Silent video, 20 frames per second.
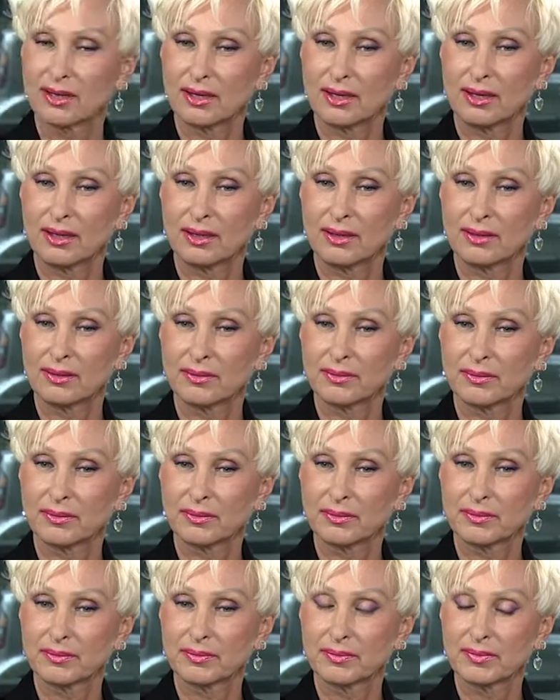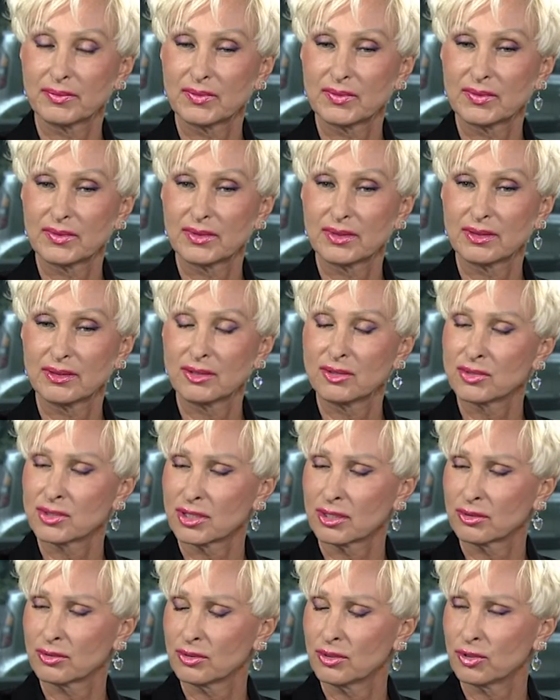uh, you
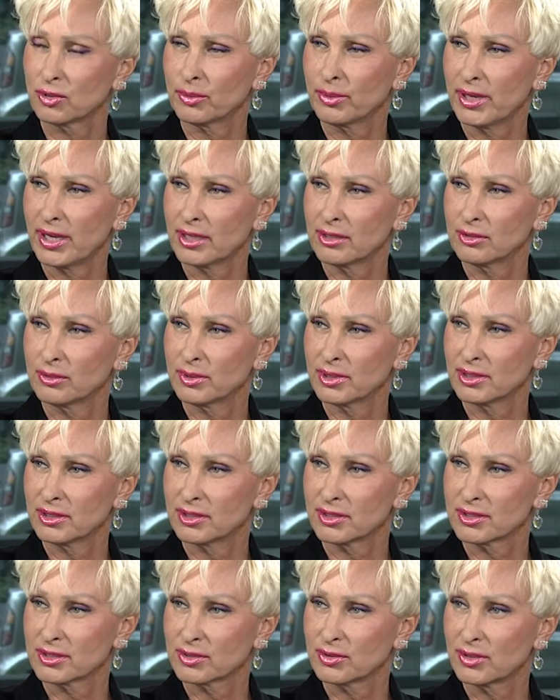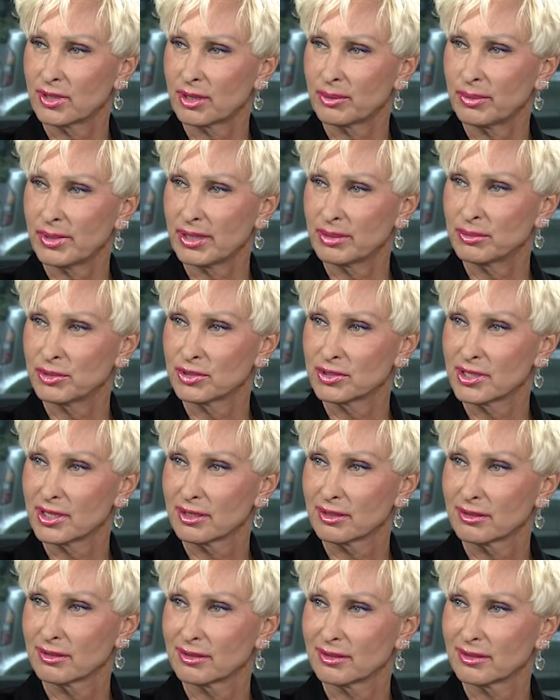said good or bad. You mean there is good or bad music?